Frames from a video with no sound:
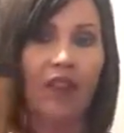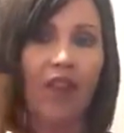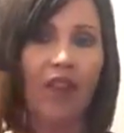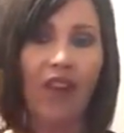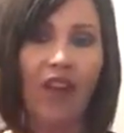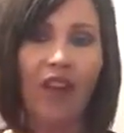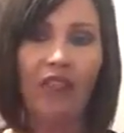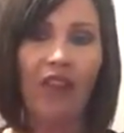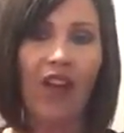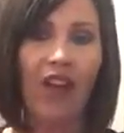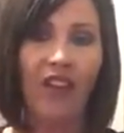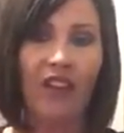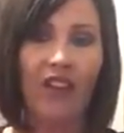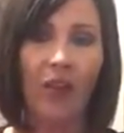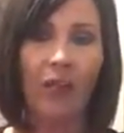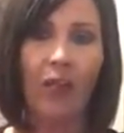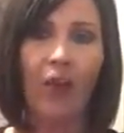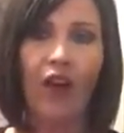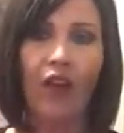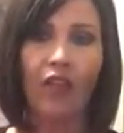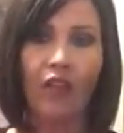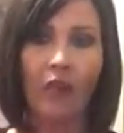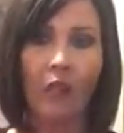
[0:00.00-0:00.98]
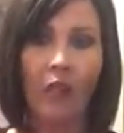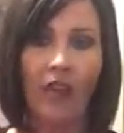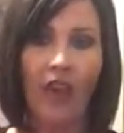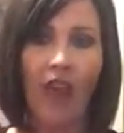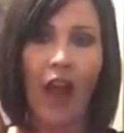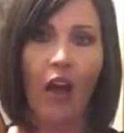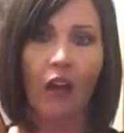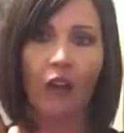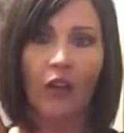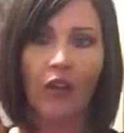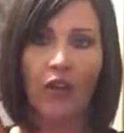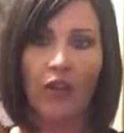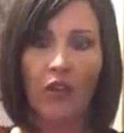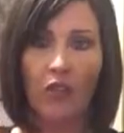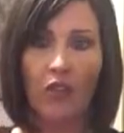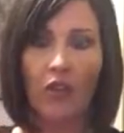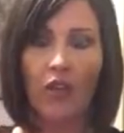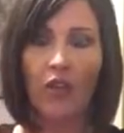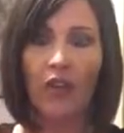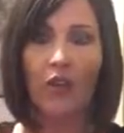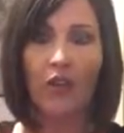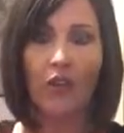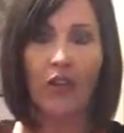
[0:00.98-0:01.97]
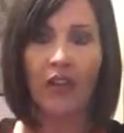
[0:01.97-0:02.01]
In fact, I bought from the outlet
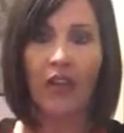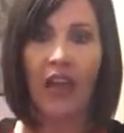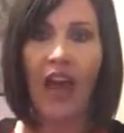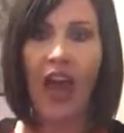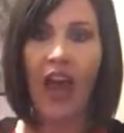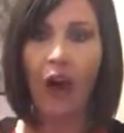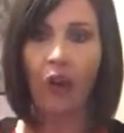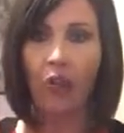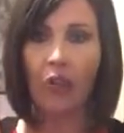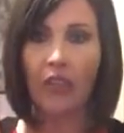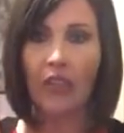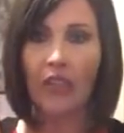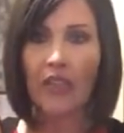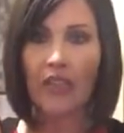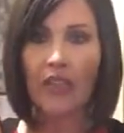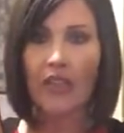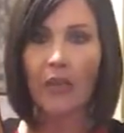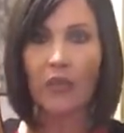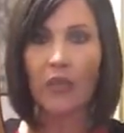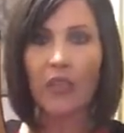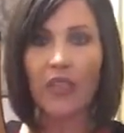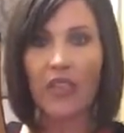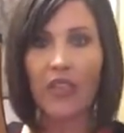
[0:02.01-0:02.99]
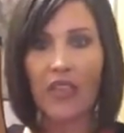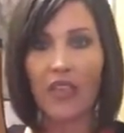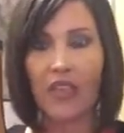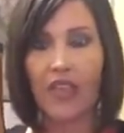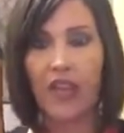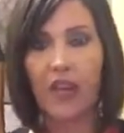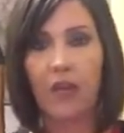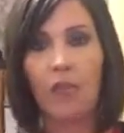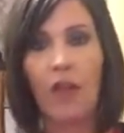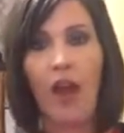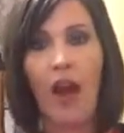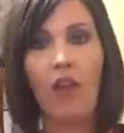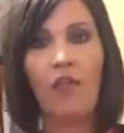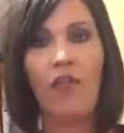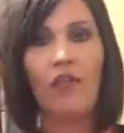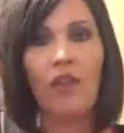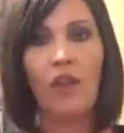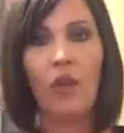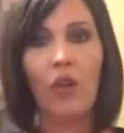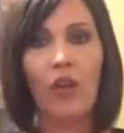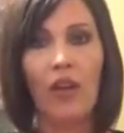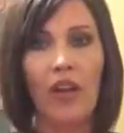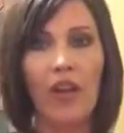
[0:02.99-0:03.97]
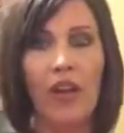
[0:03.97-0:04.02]
store. There's an outlet MCM out in
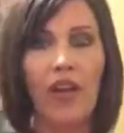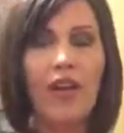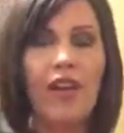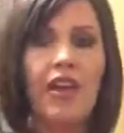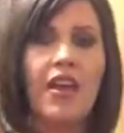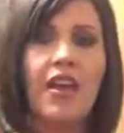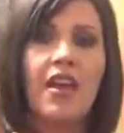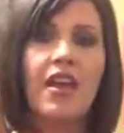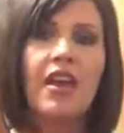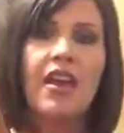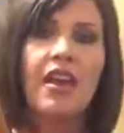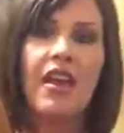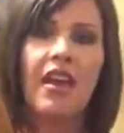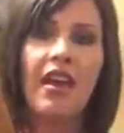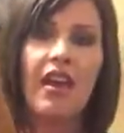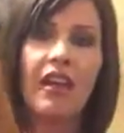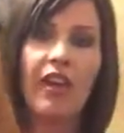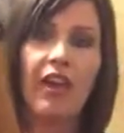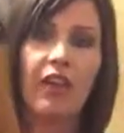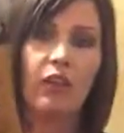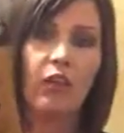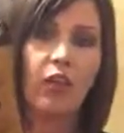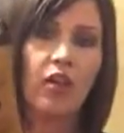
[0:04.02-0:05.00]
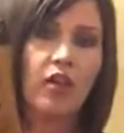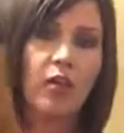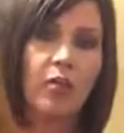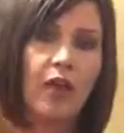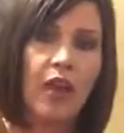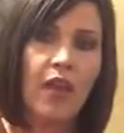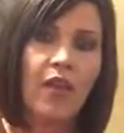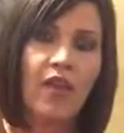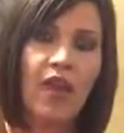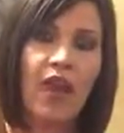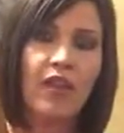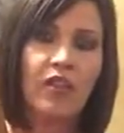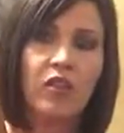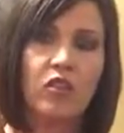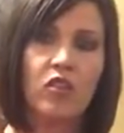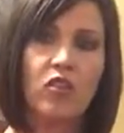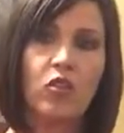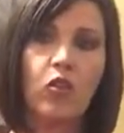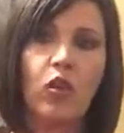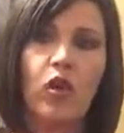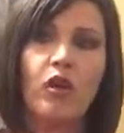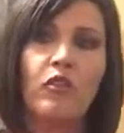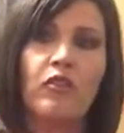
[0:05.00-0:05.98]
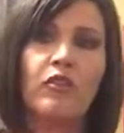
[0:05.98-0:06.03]
Florida. And I learned about that
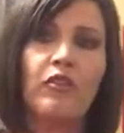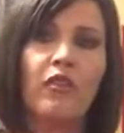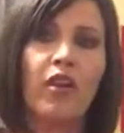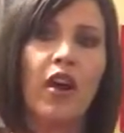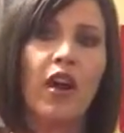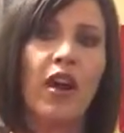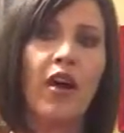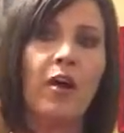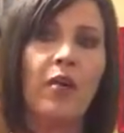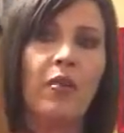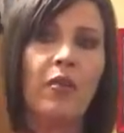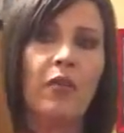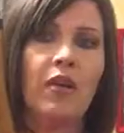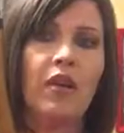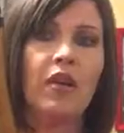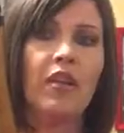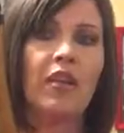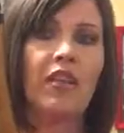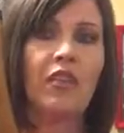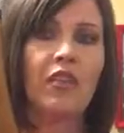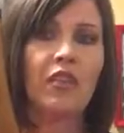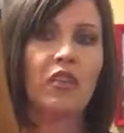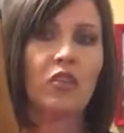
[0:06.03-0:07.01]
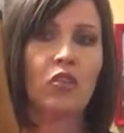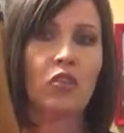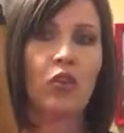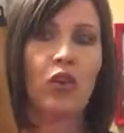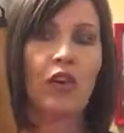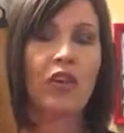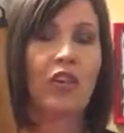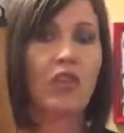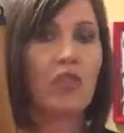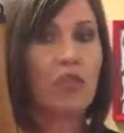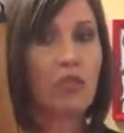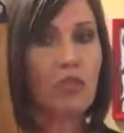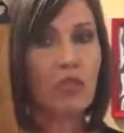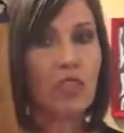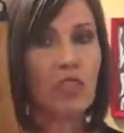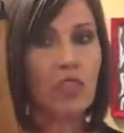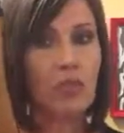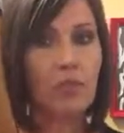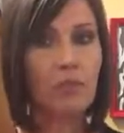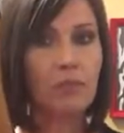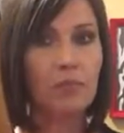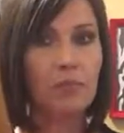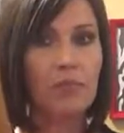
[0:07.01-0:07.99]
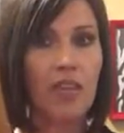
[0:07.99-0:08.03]
store from the store in
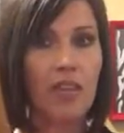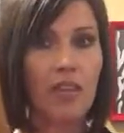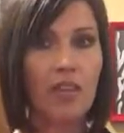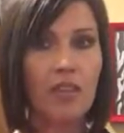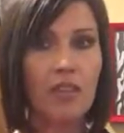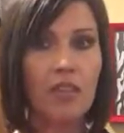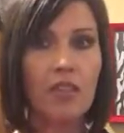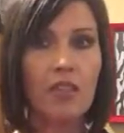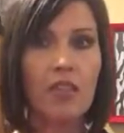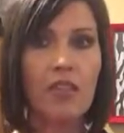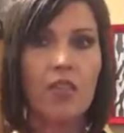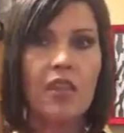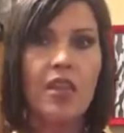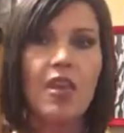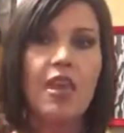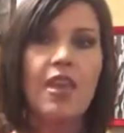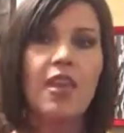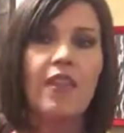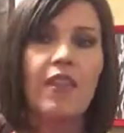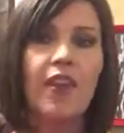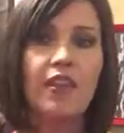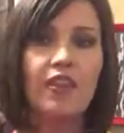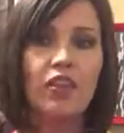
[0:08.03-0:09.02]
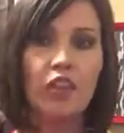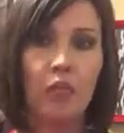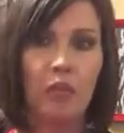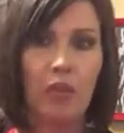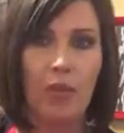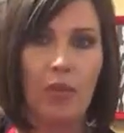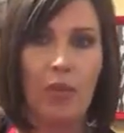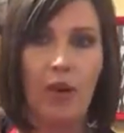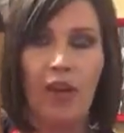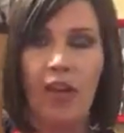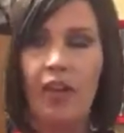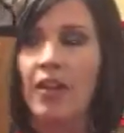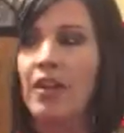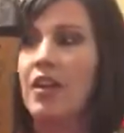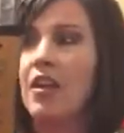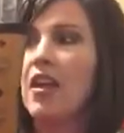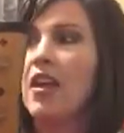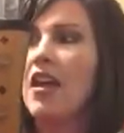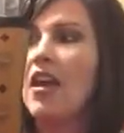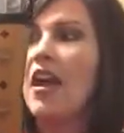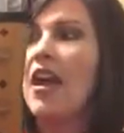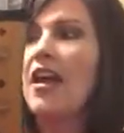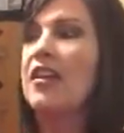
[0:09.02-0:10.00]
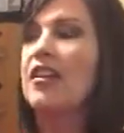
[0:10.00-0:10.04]
Houston, Texas. They told me about it.
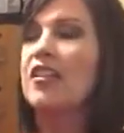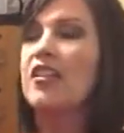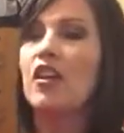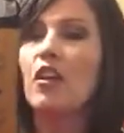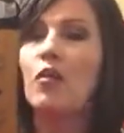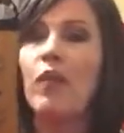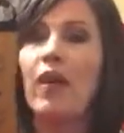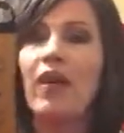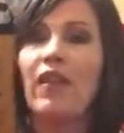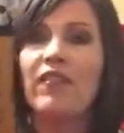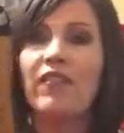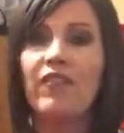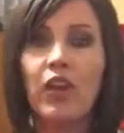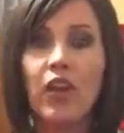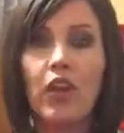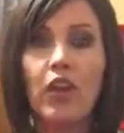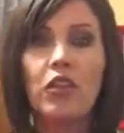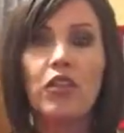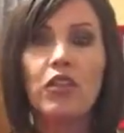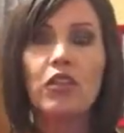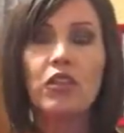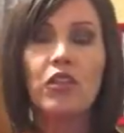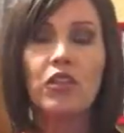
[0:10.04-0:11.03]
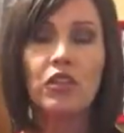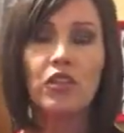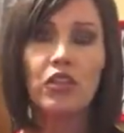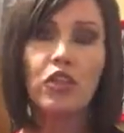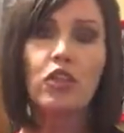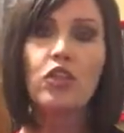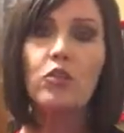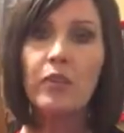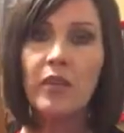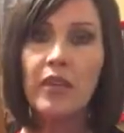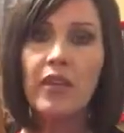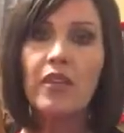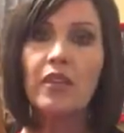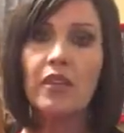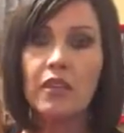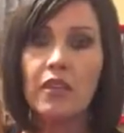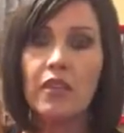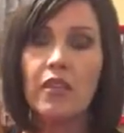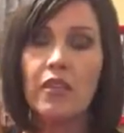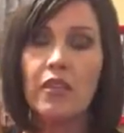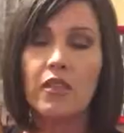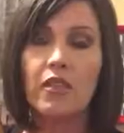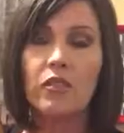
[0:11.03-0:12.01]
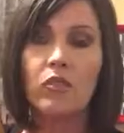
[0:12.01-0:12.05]
And so my first 2
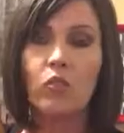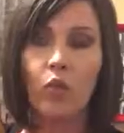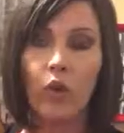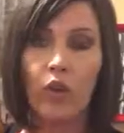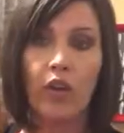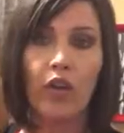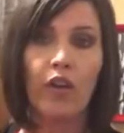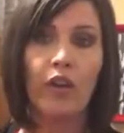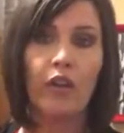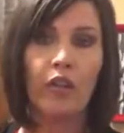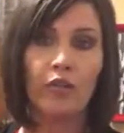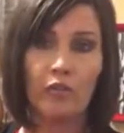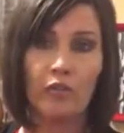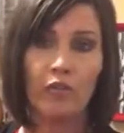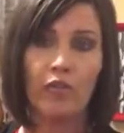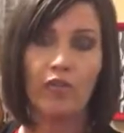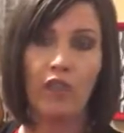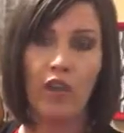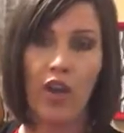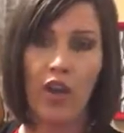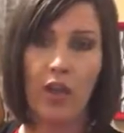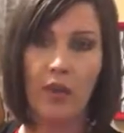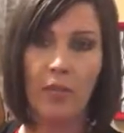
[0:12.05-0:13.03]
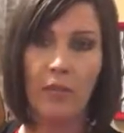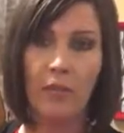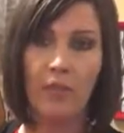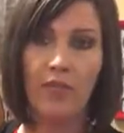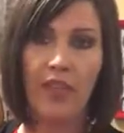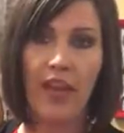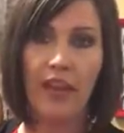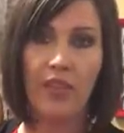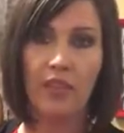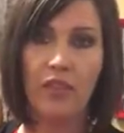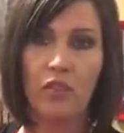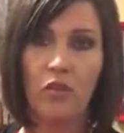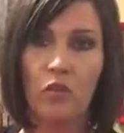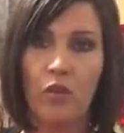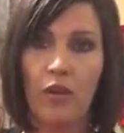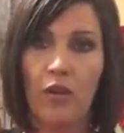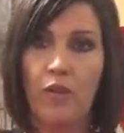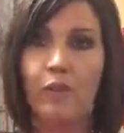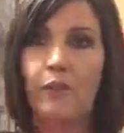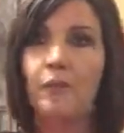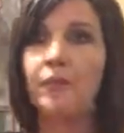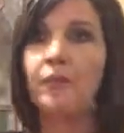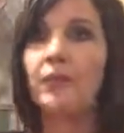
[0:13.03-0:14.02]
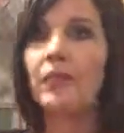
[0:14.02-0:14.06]
pieces were from that
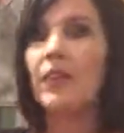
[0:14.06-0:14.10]
store.